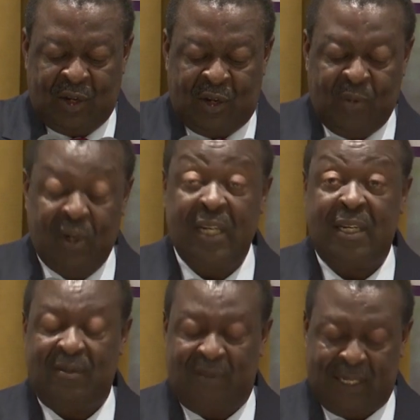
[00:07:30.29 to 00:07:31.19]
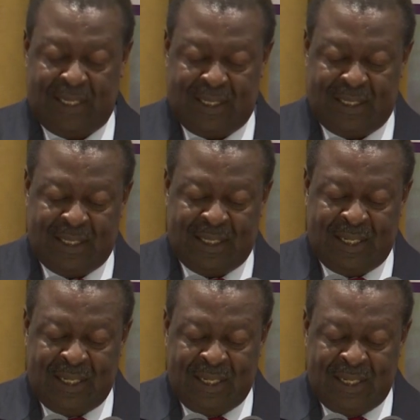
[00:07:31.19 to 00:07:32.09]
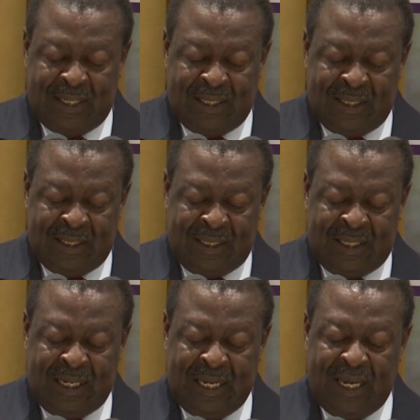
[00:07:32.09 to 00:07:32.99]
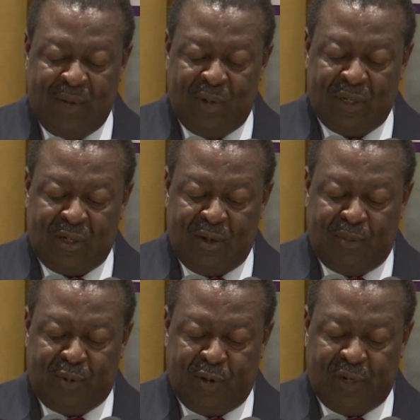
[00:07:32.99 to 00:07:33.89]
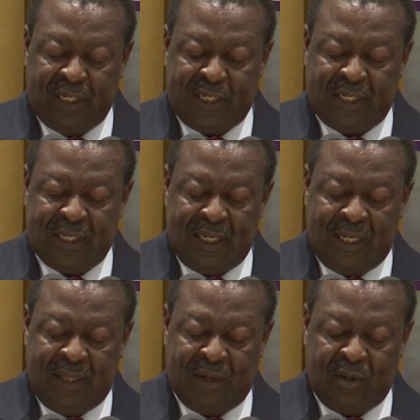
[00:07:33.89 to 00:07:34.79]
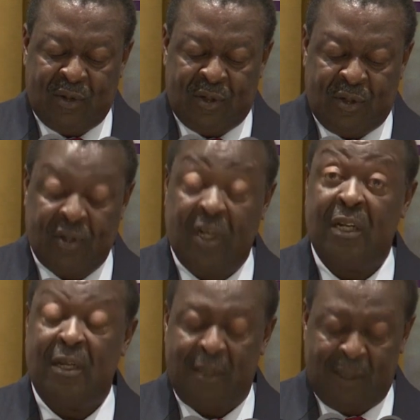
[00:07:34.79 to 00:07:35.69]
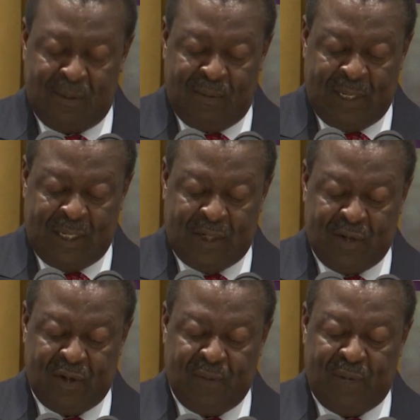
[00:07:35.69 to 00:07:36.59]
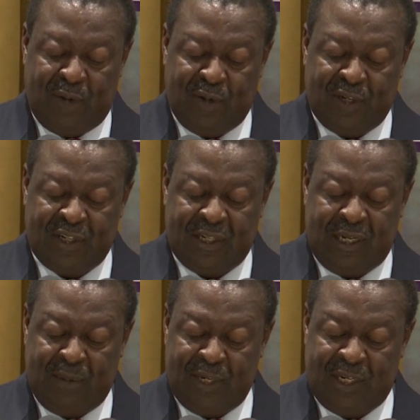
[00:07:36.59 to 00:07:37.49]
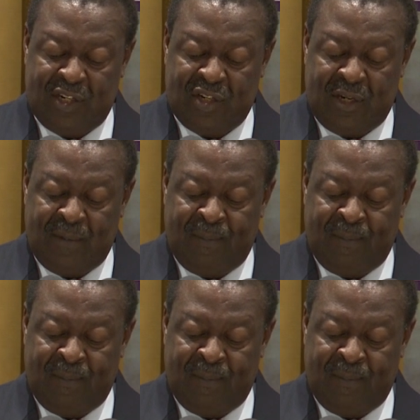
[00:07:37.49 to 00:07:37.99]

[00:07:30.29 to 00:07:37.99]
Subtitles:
Cumulatively, delay will slow progress in the constitutionally mandatory boundaries delimitation,